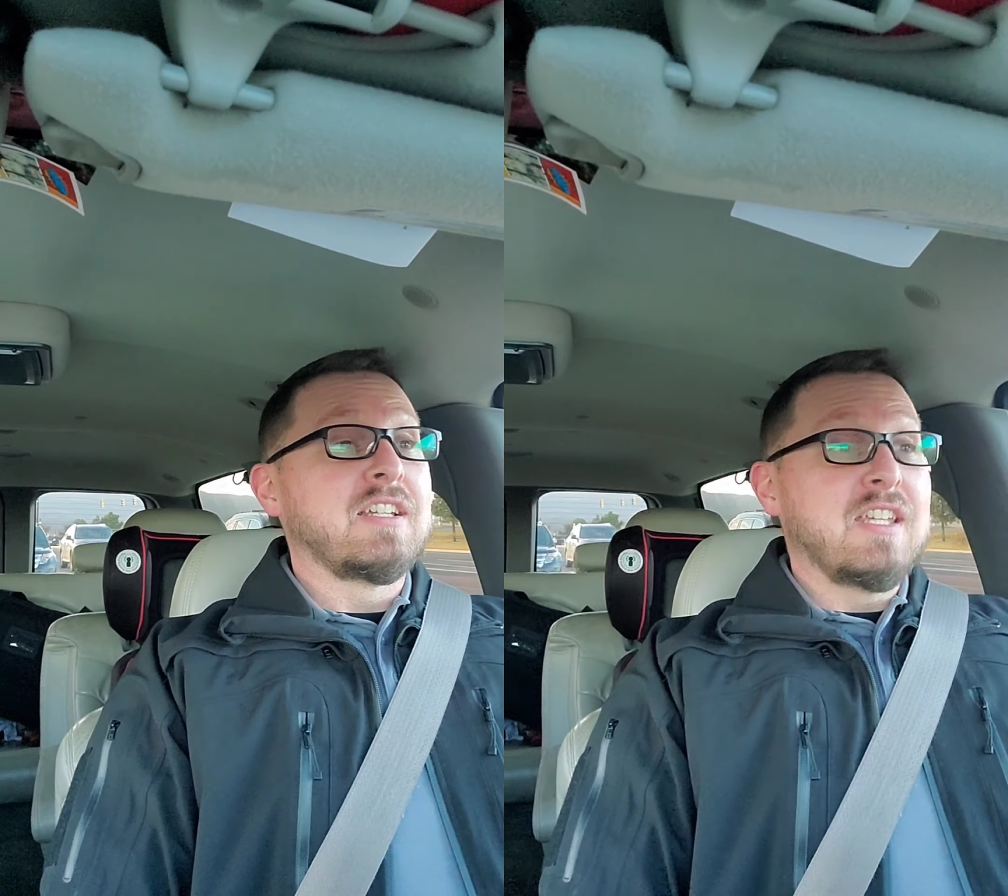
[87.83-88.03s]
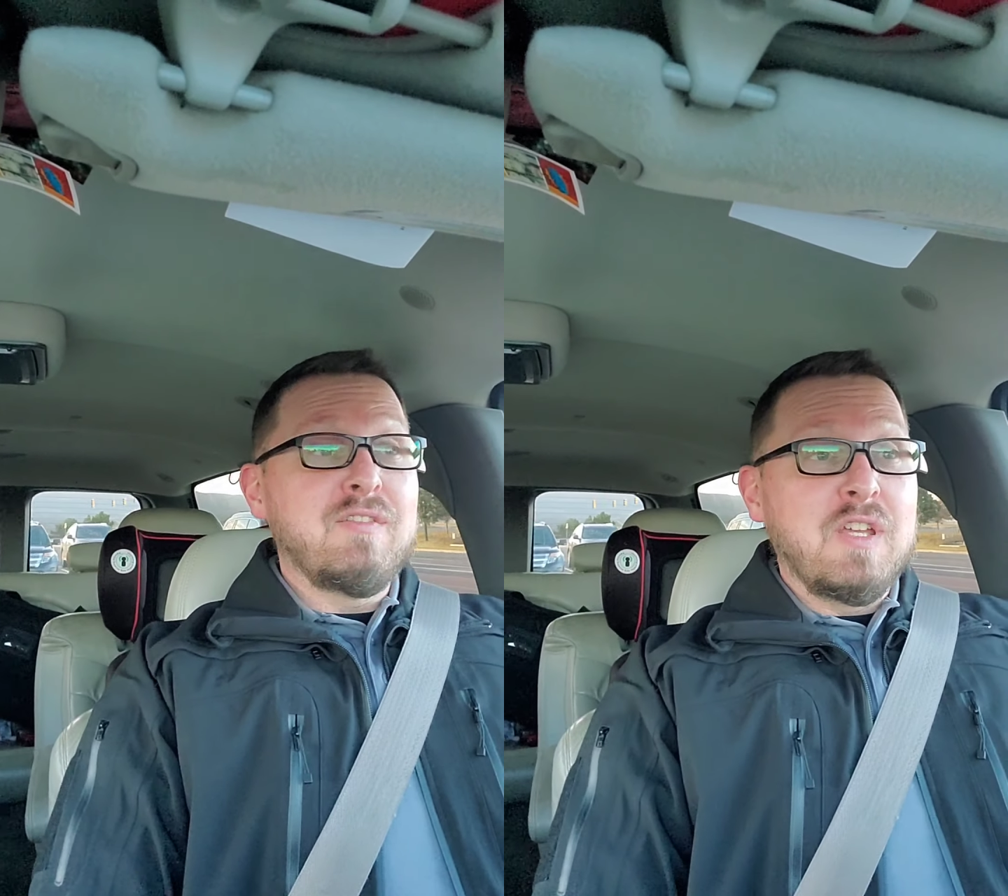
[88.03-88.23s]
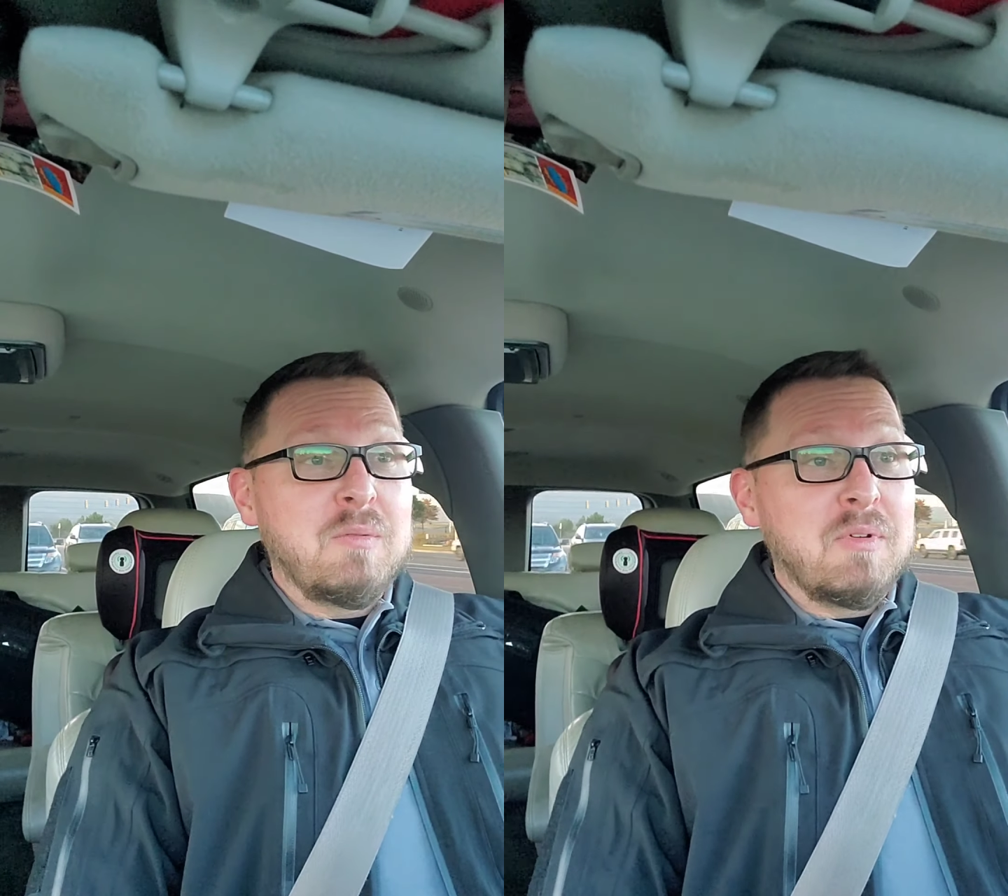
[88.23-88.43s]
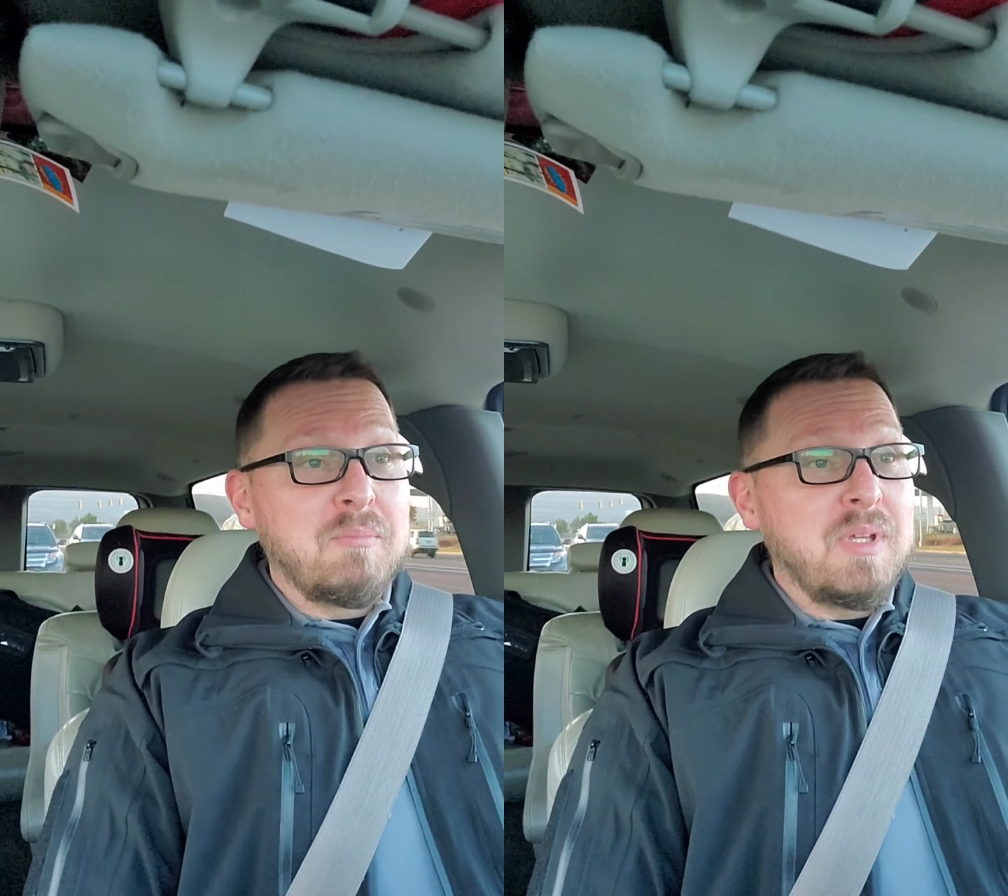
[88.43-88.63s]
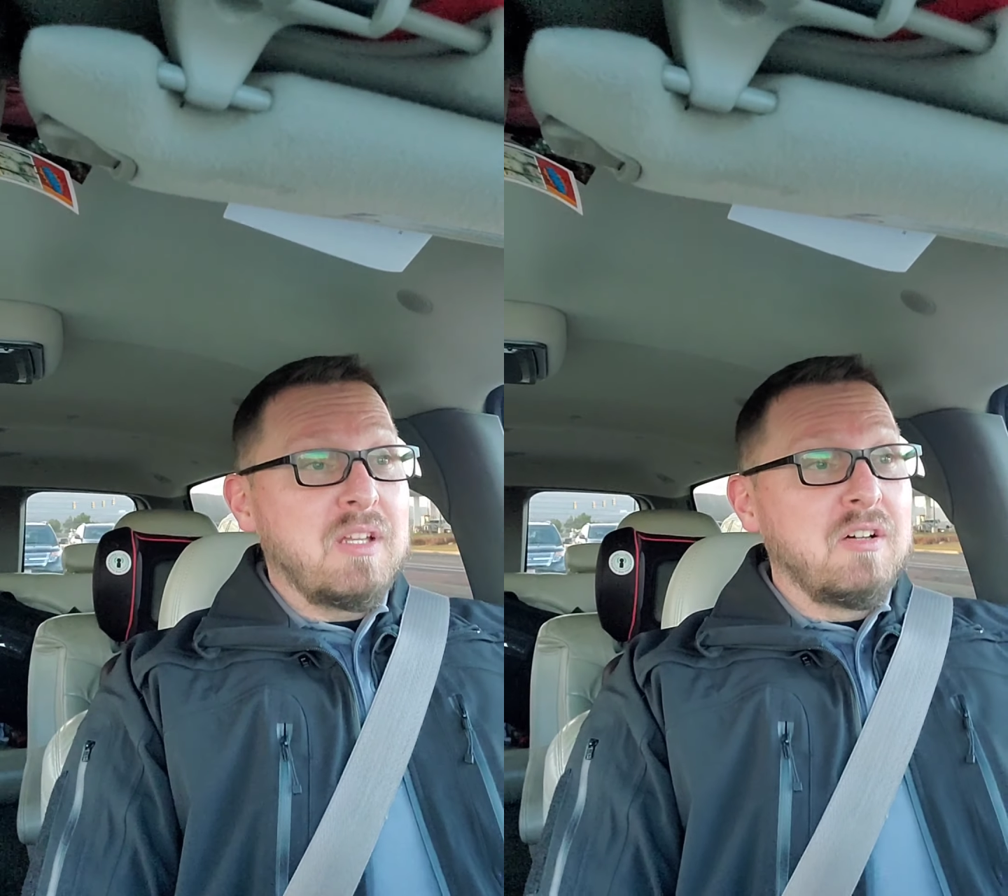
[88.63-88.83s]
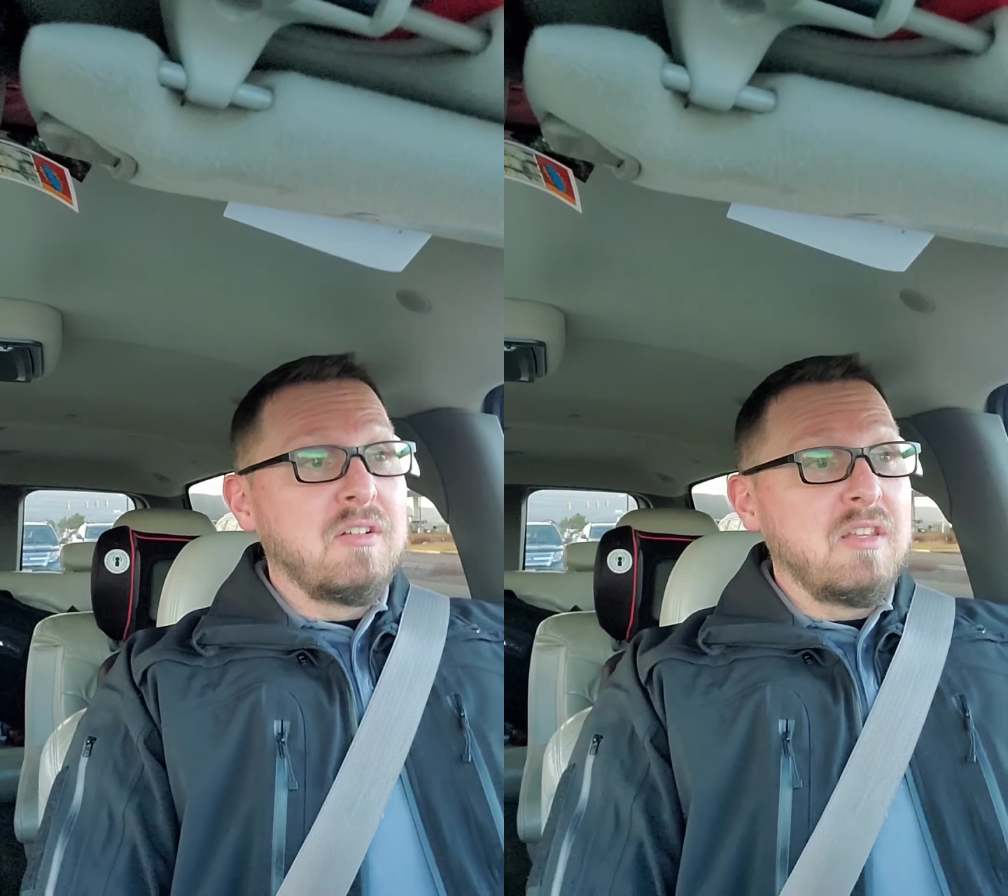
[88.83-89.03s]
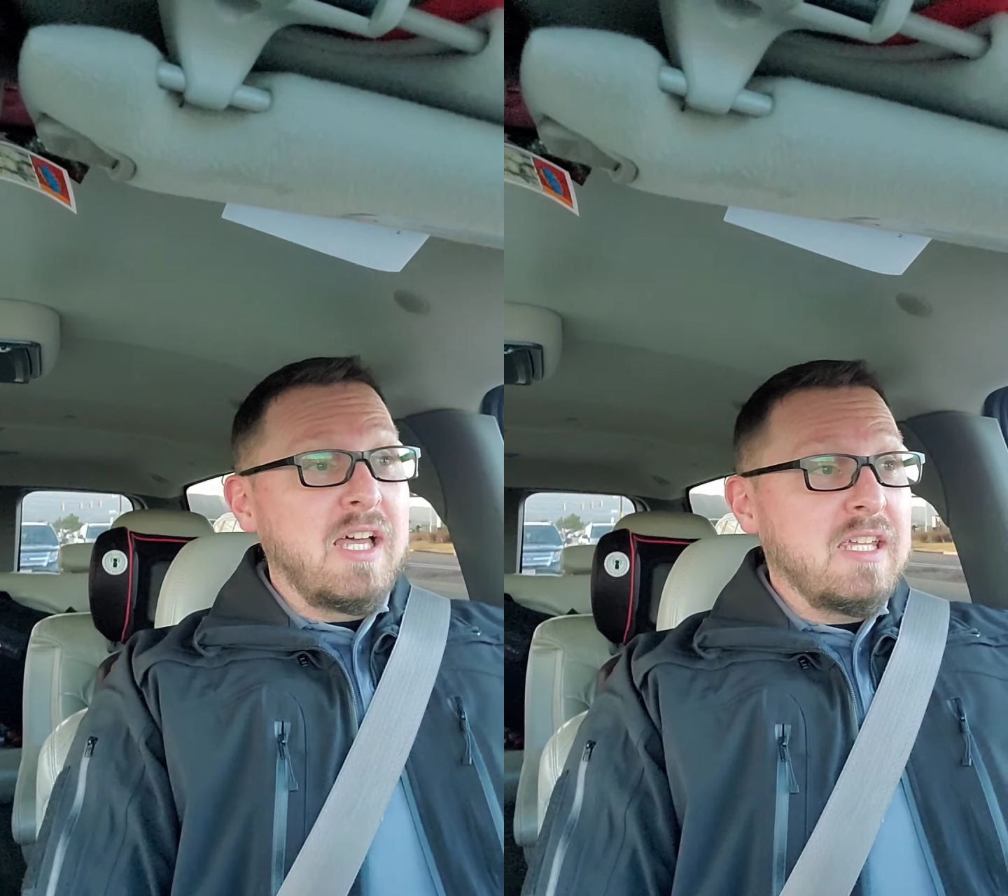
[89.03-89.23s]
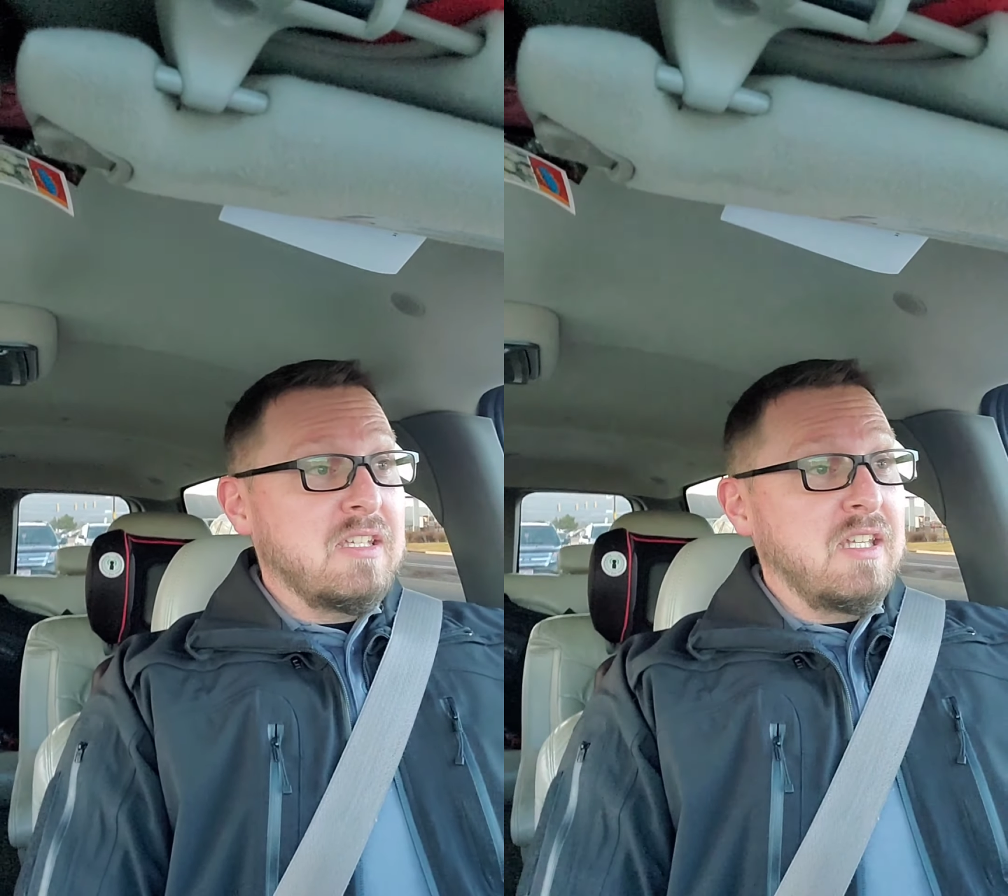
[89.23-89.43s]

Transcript: Give him a big old like